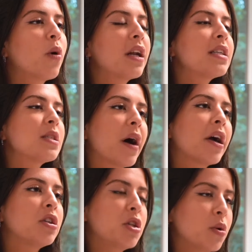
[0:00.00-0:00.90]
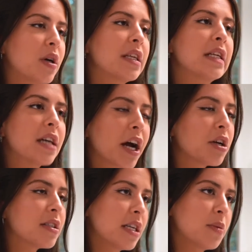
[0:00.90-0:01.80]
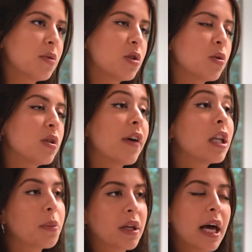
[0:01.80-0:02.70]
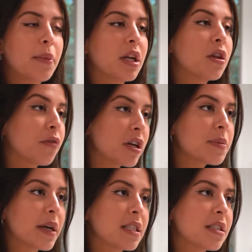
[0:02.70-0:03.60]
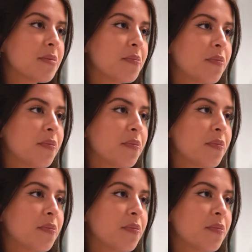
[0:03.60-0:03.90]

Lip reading: what inspired you and the entire team to develop Climate in the first place?